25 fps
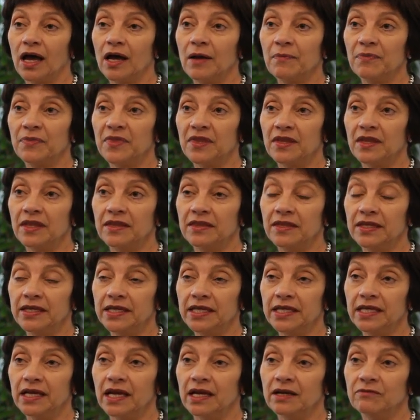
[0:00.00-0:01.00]
um,
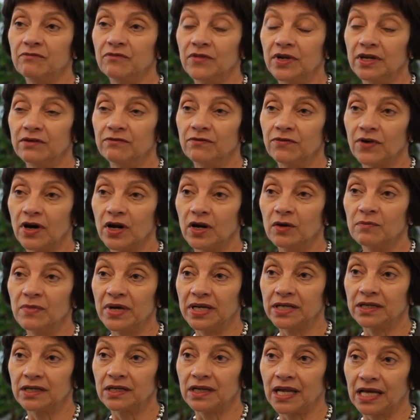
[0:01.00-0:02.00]
the um,
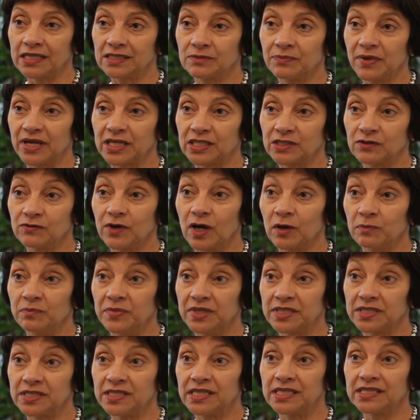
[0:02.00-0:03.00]
environmental aspects of our
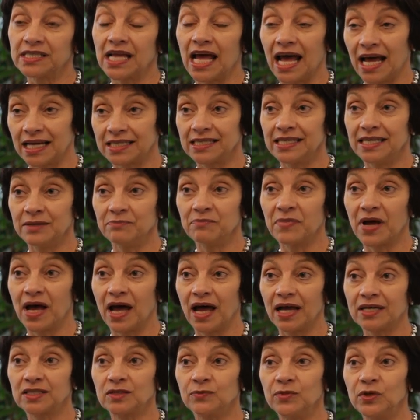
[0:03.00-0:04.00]
business had an
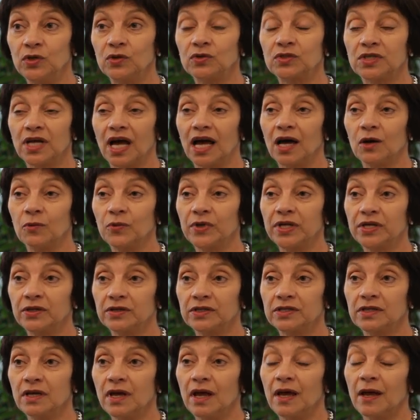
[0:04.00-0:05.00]
impact, and we looked at how we
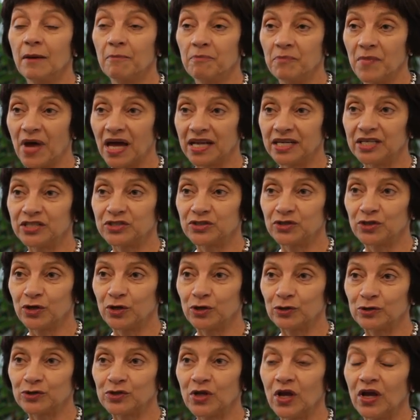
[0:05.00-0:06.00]
could manage
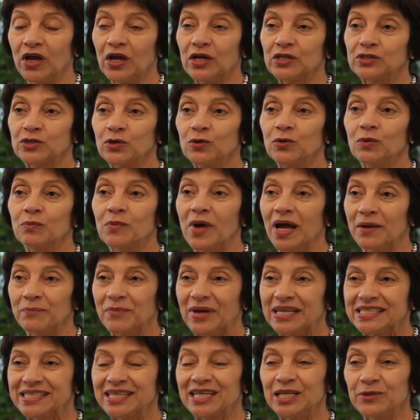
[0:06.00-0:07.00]
those. So
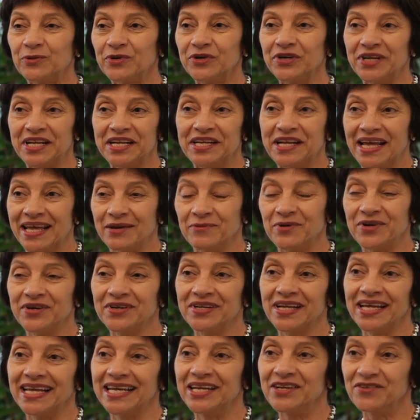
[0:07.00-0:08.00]
basically we're an, we're
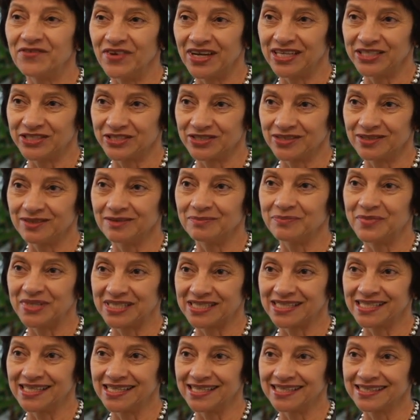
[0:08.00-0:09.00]
an innovation
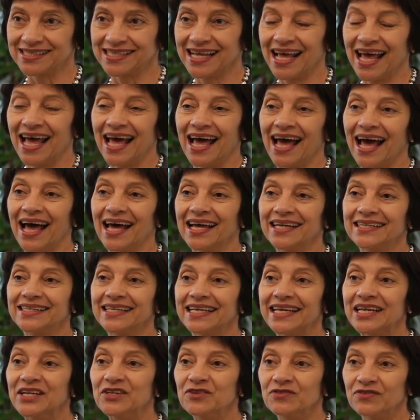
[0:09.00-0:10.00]
business,
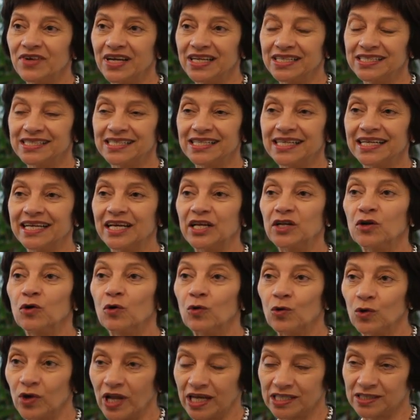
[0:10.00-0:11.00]
and innovating in
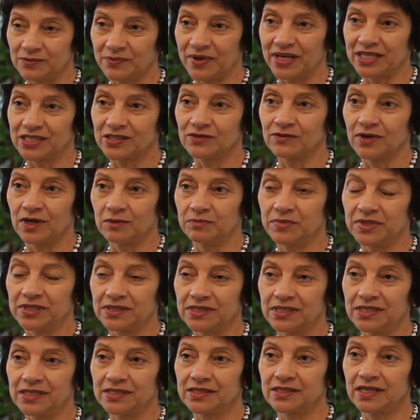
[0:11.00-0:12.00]
all aspects of our
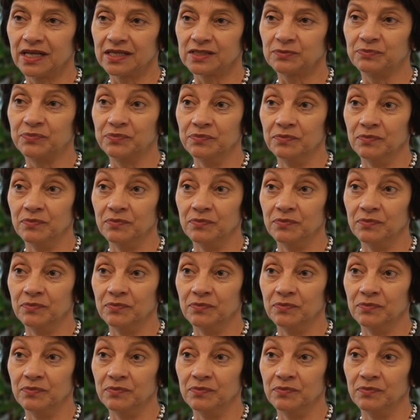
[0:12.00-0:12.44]
business has